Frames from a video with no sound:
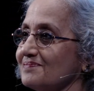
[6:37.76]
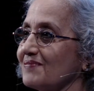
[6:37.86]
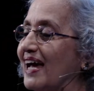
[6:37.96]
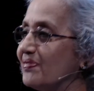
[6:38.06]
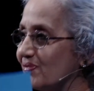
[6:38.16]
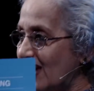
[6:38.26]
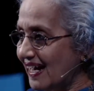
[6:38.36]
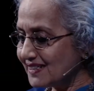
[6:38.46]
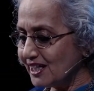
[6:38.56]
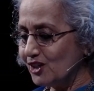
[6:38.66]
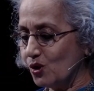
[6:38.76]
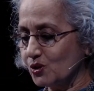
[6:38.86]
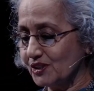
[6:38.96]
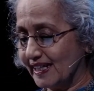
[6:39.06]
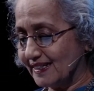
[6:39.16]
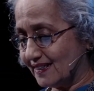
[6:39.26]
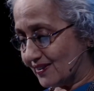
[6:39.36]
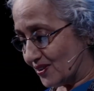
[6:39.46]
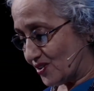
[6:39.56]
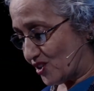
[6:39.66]
And that
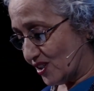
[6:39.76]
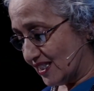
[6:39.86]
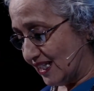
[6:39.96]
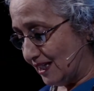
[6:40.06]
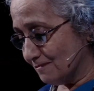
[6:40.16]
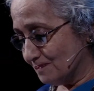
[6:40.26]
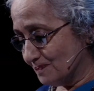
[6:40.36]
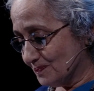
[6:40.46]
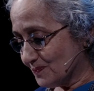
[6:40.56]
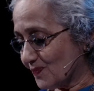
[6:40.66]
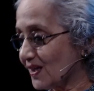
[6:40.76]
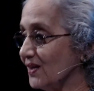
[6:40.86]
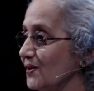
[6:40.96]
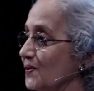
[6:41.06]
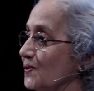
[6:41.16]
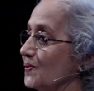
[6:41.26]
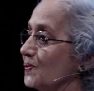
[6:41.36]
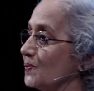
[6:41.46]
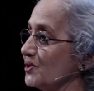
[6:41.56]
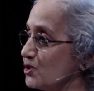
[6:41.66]
inaugurated the journey
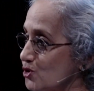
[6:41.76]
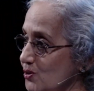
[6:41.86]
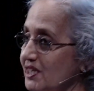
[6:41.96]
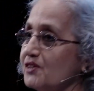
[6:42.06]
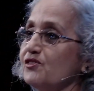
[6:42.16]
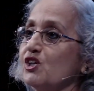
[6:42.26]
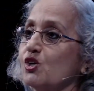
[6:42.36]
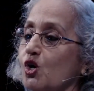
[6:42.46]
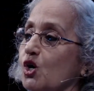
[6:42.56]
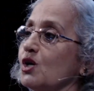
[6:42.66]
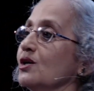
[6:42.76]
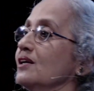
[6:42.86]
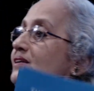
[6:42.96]
which today we call